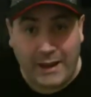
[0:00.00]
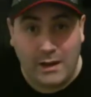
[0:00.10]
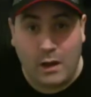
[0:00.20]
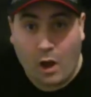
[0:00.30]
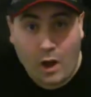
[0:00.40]

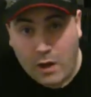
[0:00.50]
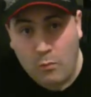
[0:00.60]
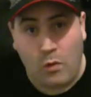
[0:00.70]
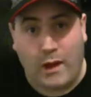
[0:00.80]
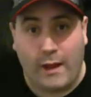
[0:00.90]
in, I can
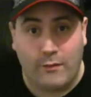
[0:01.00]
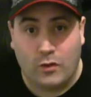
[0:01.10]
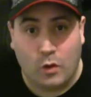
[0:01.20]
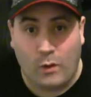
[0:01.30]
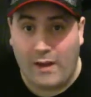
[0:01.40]
walk out the
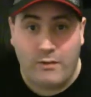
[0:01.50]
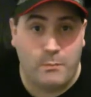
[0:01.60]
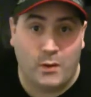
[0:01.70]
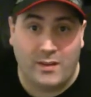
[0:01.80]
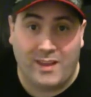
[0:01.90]
door,
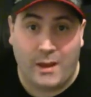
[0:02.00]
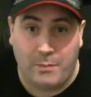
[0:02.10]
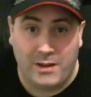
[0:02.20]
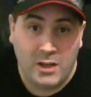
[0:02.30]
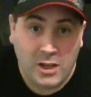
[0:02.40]
everybody's
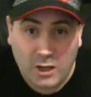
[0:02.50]
happy.